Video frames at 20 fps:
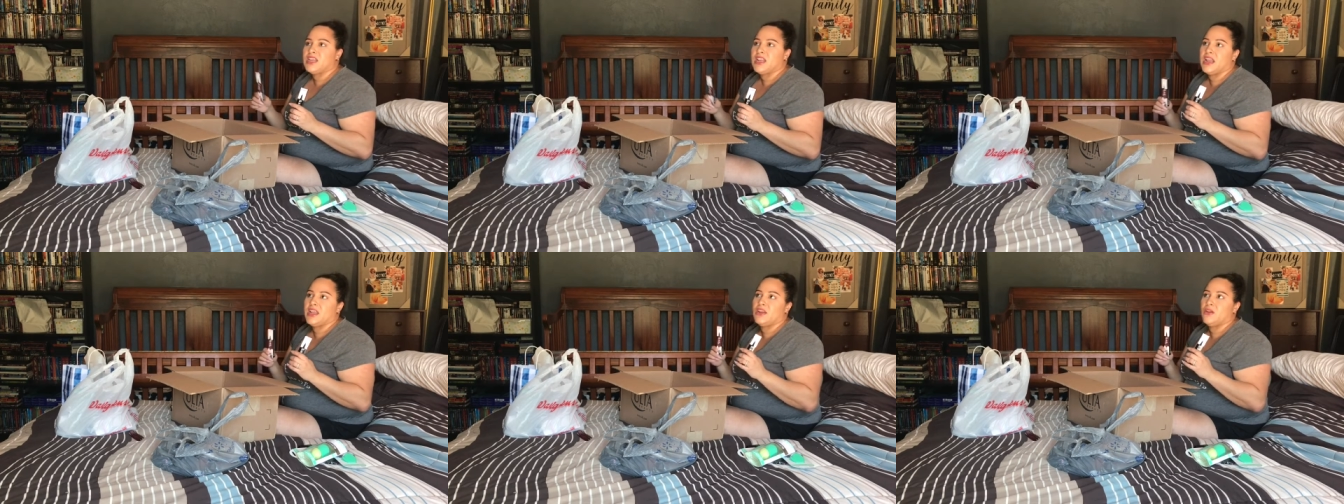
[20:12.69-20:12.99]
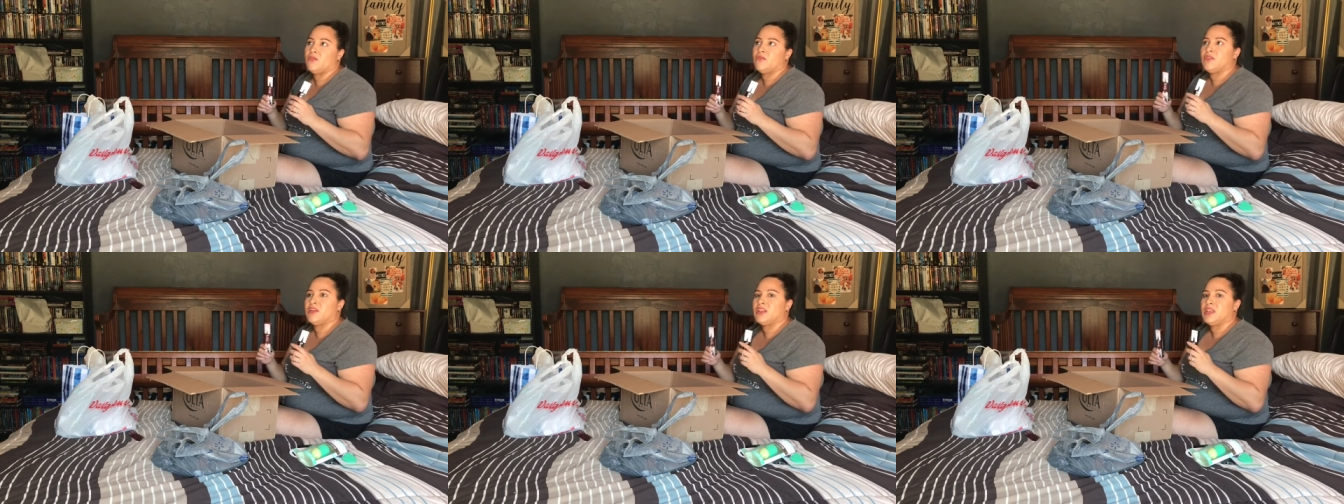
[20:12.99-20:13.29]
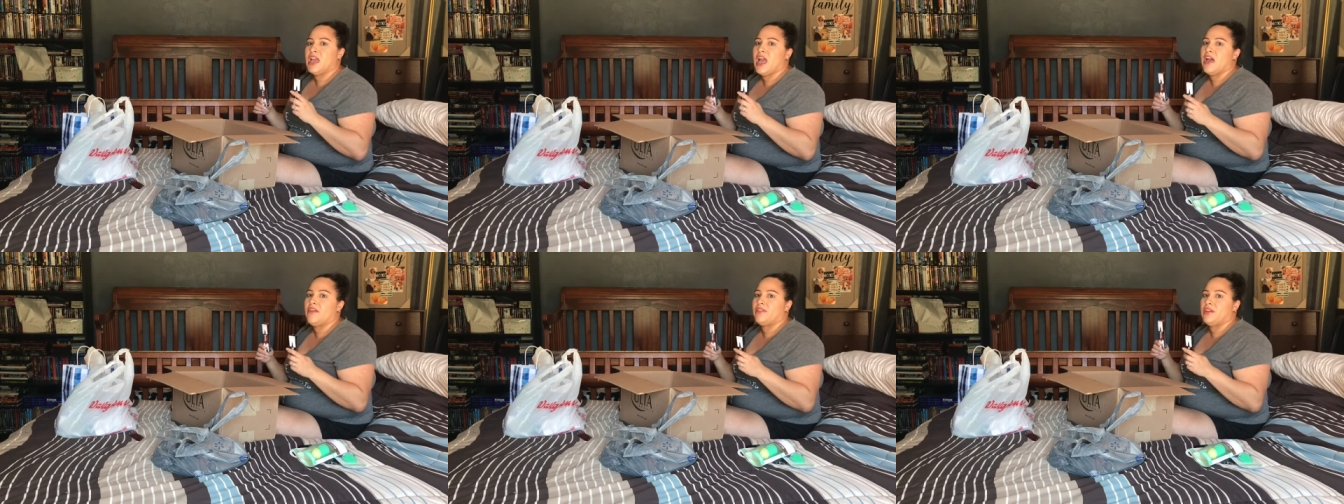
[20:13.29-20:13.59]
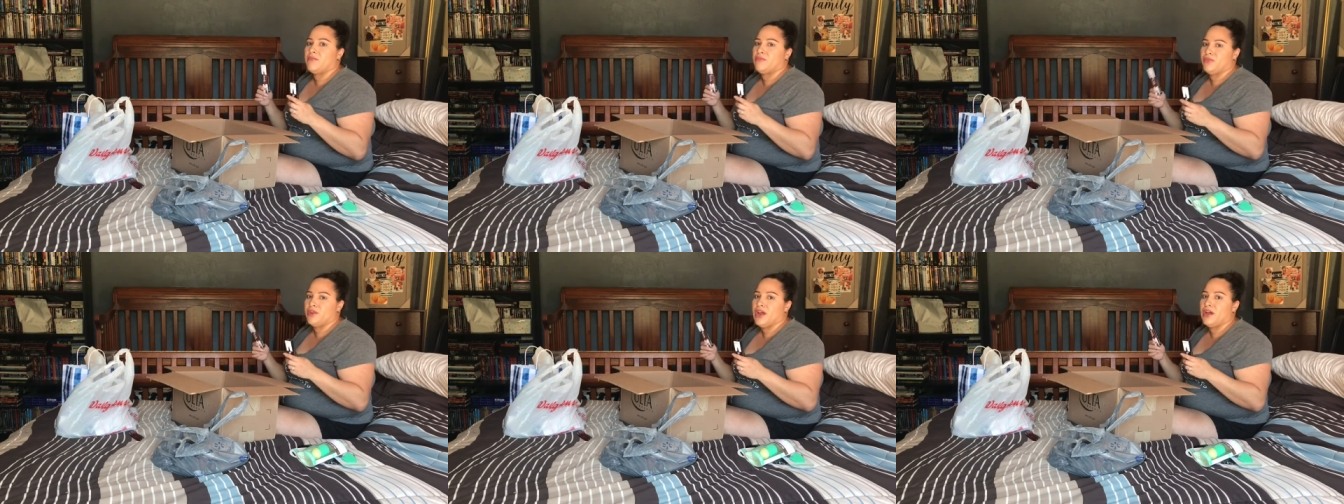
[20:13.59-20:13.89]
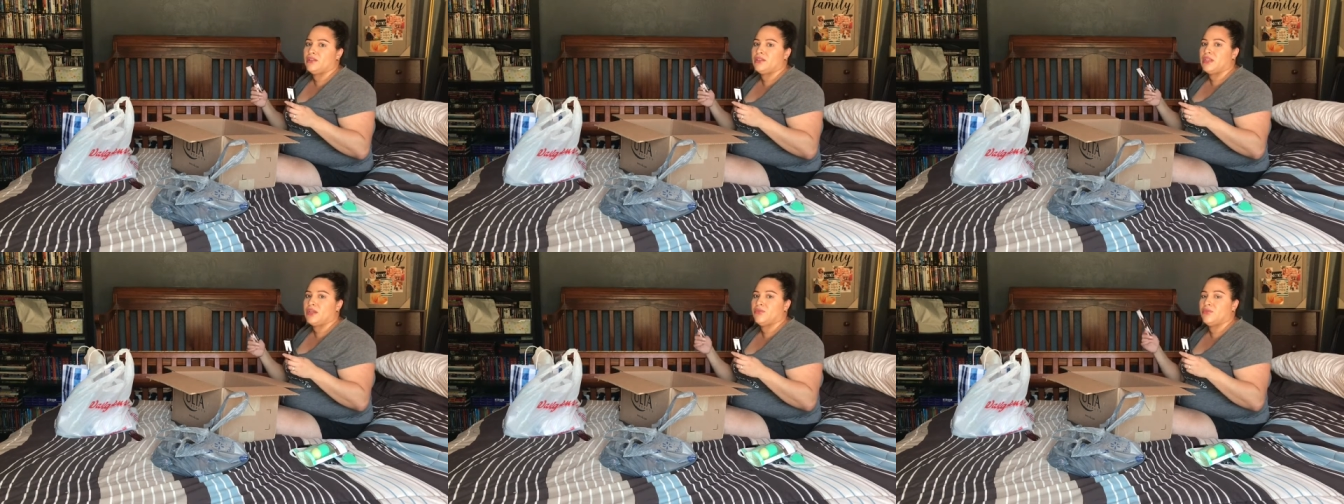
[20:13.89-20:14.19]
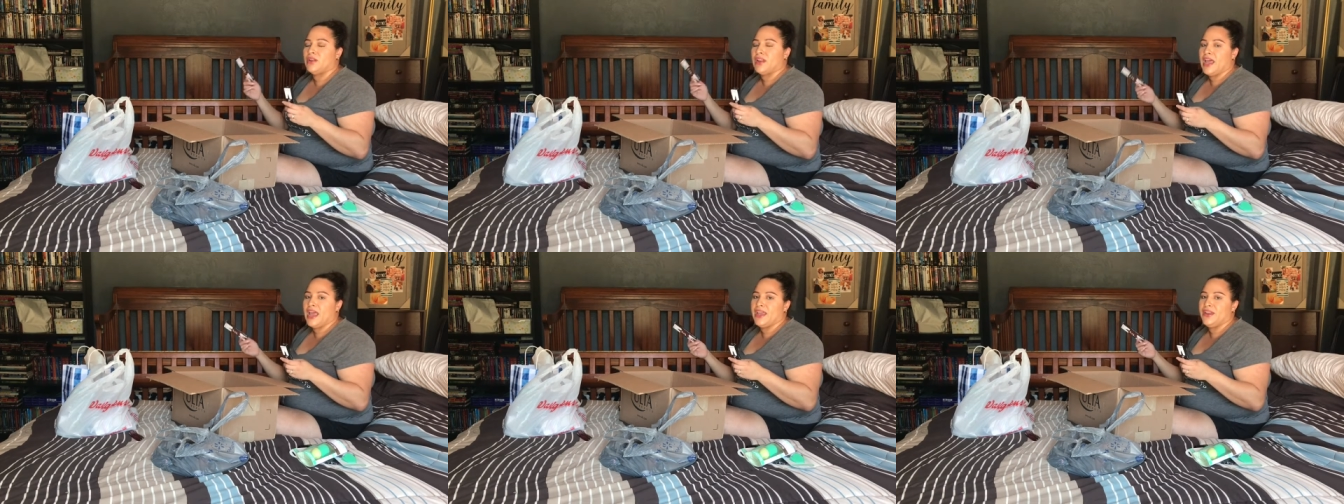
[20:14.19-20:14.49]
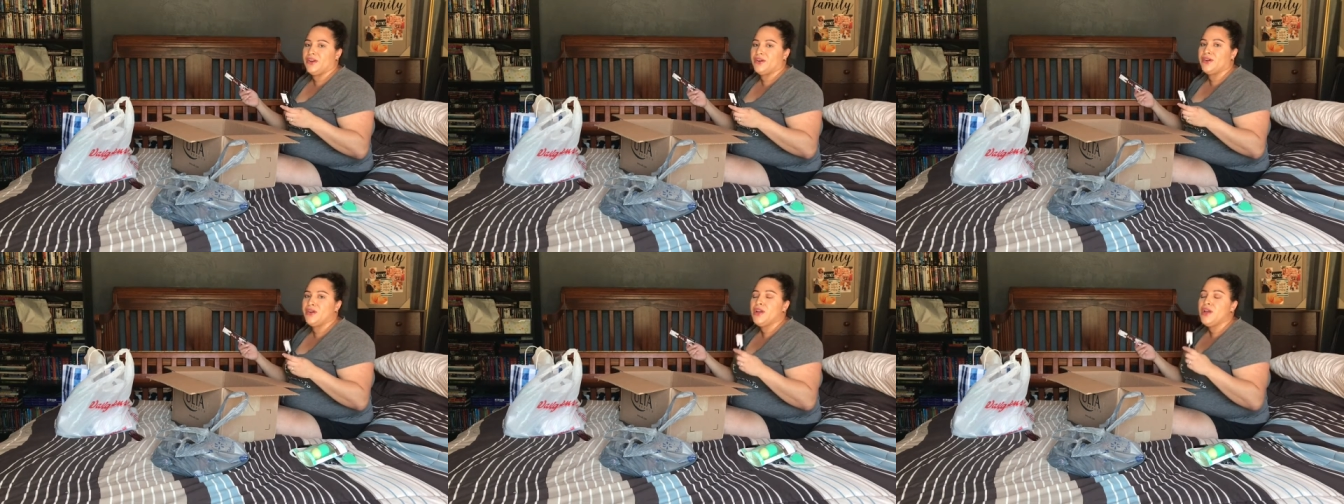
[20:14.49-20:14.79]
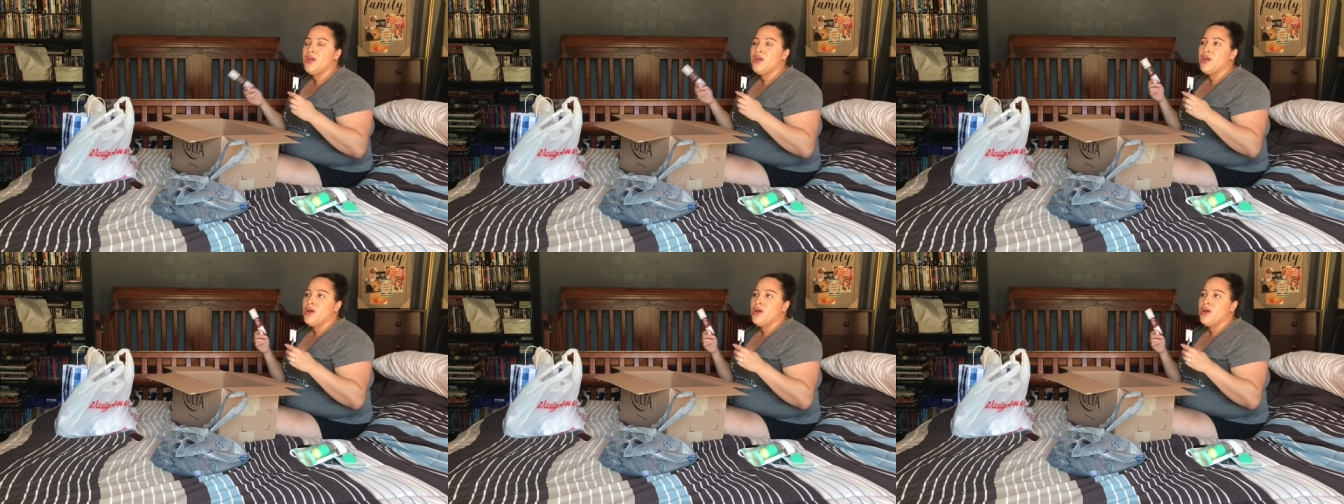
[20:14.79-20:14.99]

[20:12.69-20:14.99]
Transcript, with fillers: and I don't really have a brown liquid liner